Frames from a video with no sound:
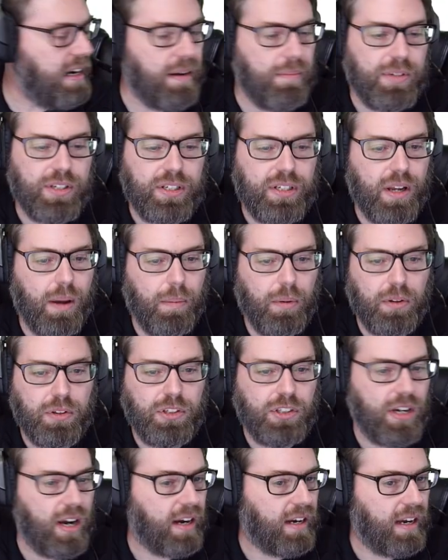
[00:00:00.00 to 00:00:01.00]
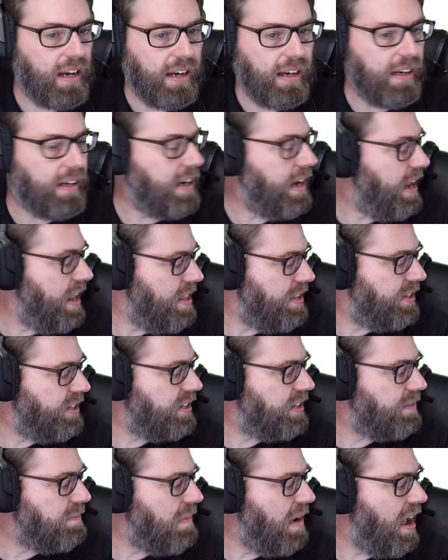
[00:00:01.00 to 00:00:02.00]
I'm just double checking
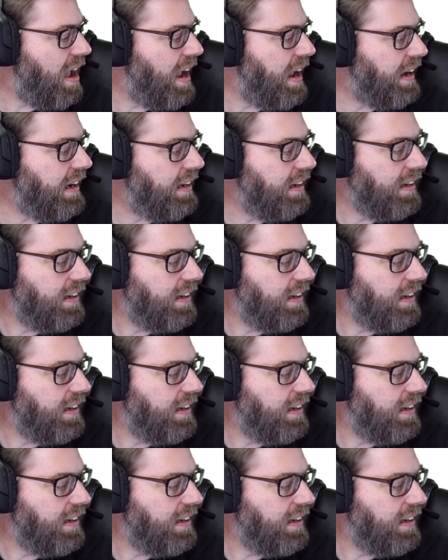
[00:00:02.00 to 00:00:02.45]
against my